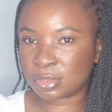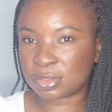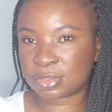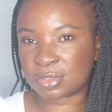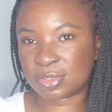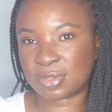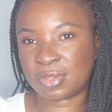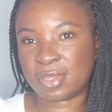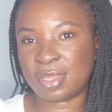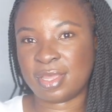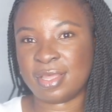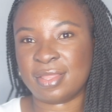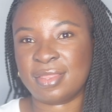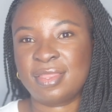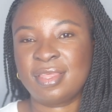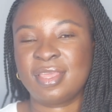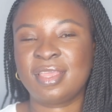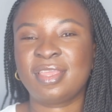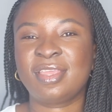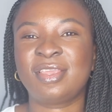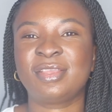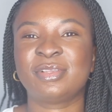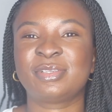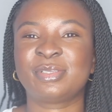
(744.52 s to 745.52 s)
So yeah,
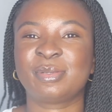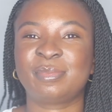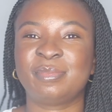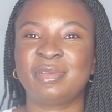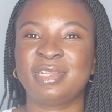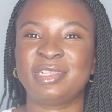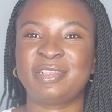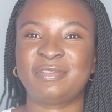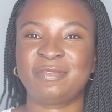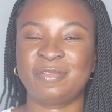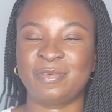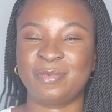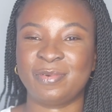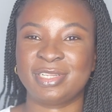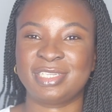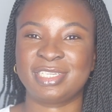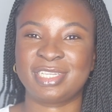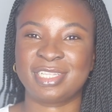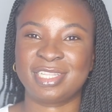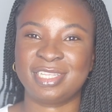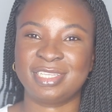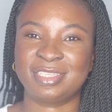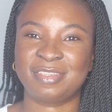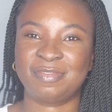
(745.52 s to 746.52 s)
thank you so much for
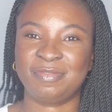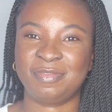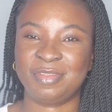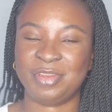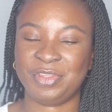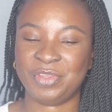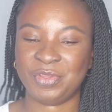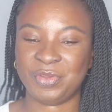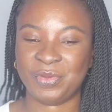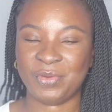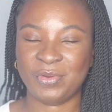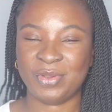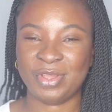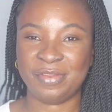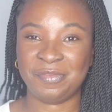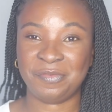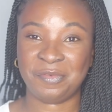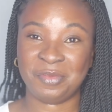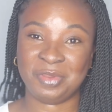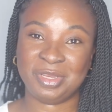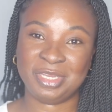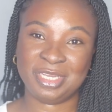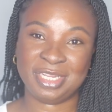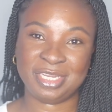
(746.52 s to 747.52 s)
watching this video, and
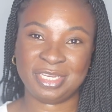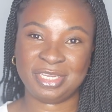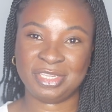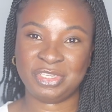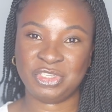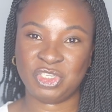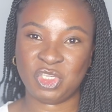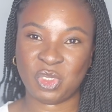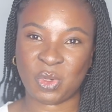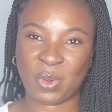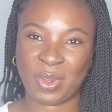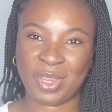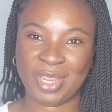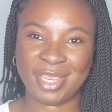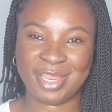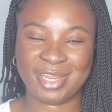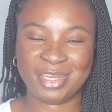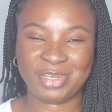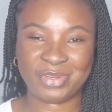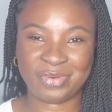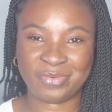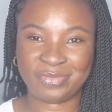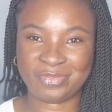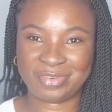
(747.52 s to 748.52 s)
if you did enjoy
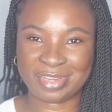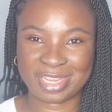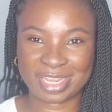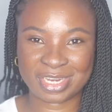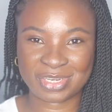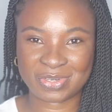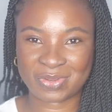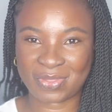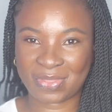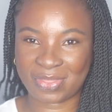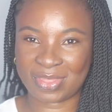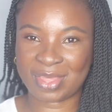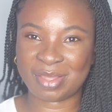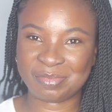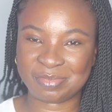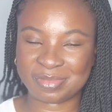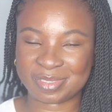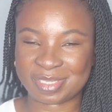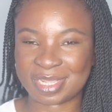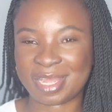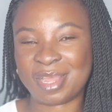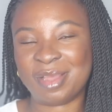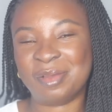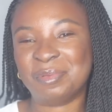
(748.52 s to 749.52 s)
it, don't forget to
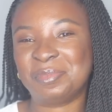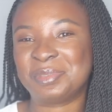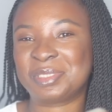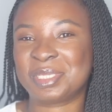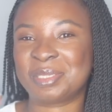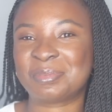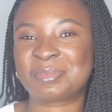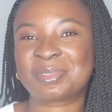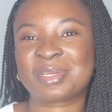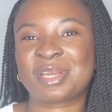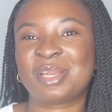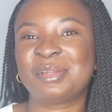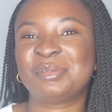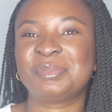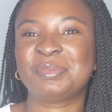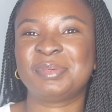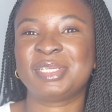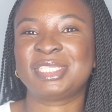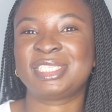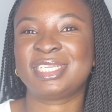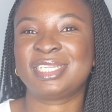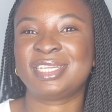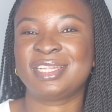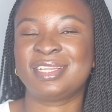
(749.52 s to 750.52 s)
thumbs up, subscribe to
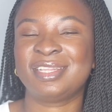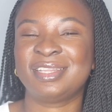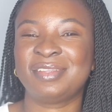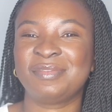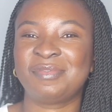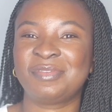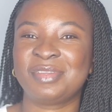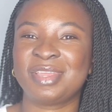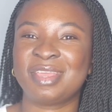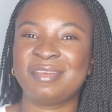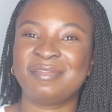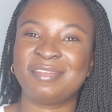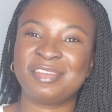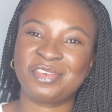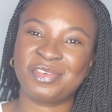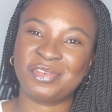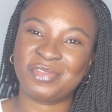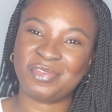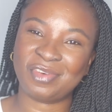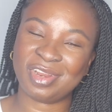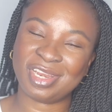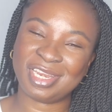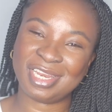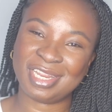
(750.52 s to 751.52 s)
my channel if you haven't
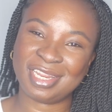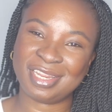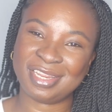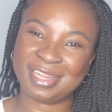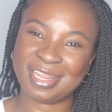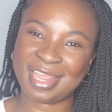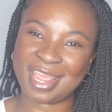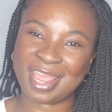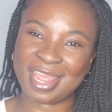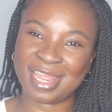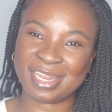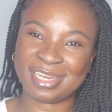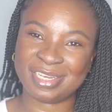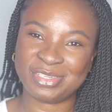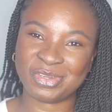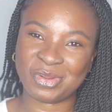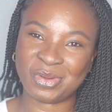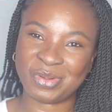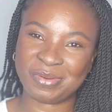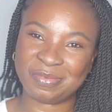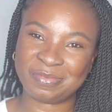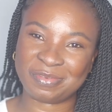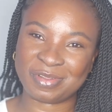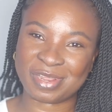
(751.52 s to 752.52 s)
already, and
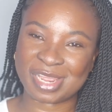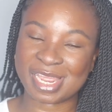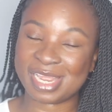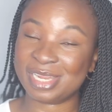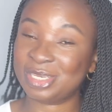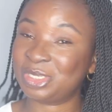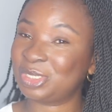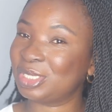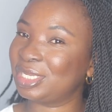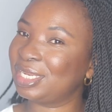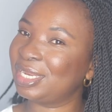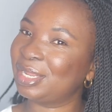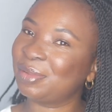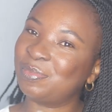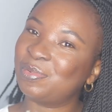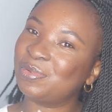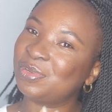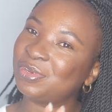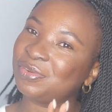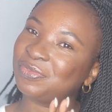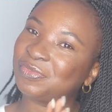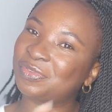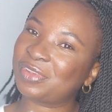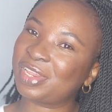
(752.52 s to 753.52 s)
don't forget to enable the
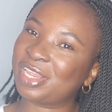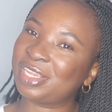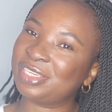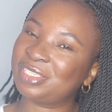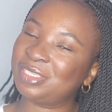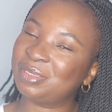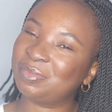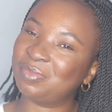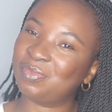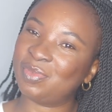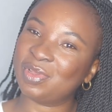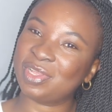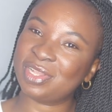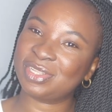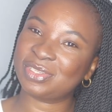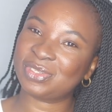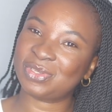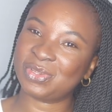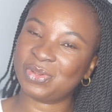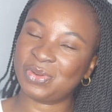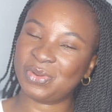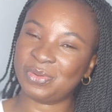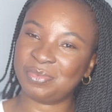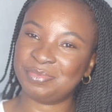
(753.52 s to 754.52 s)
notification bell
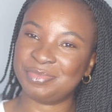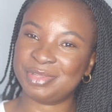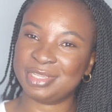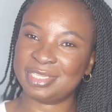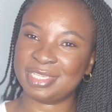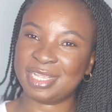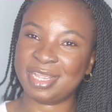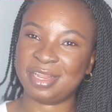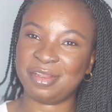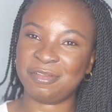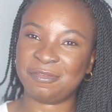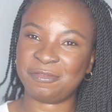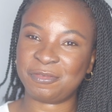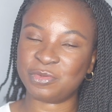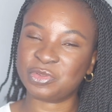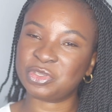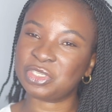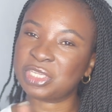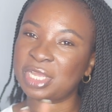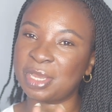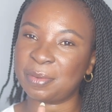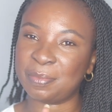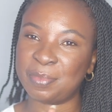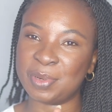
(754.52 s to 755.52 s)
so you don't miss any
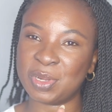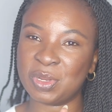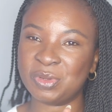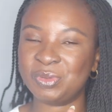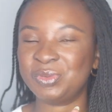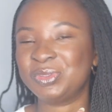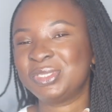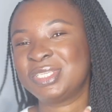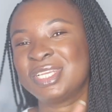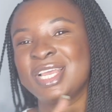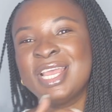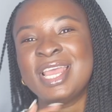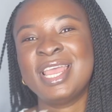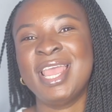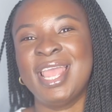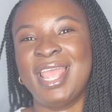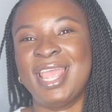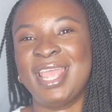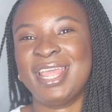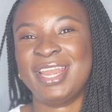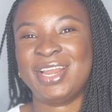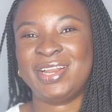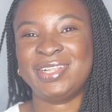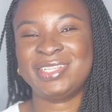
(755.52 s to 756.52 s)
future uploads,
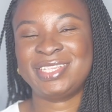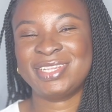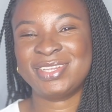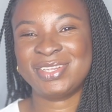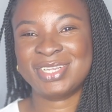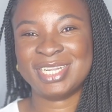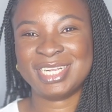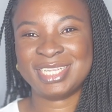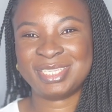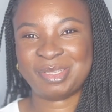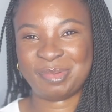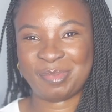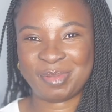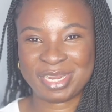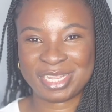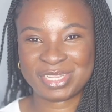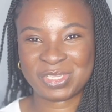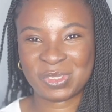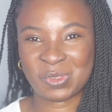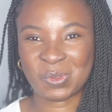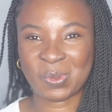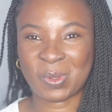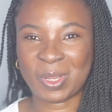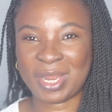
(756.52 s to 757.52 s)
and I'll see you guys on my
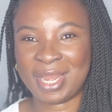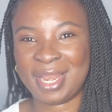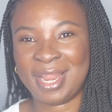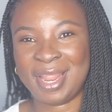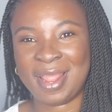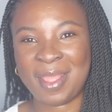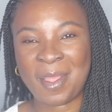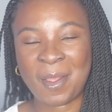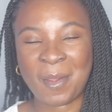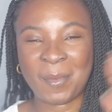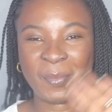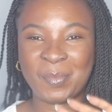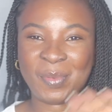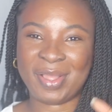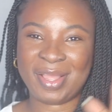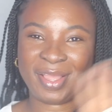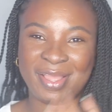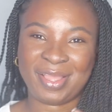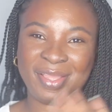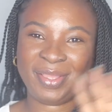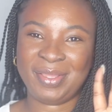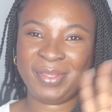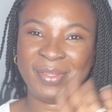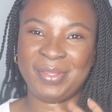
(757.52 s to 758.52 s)
next one.
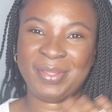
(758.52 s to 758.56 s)
Bye.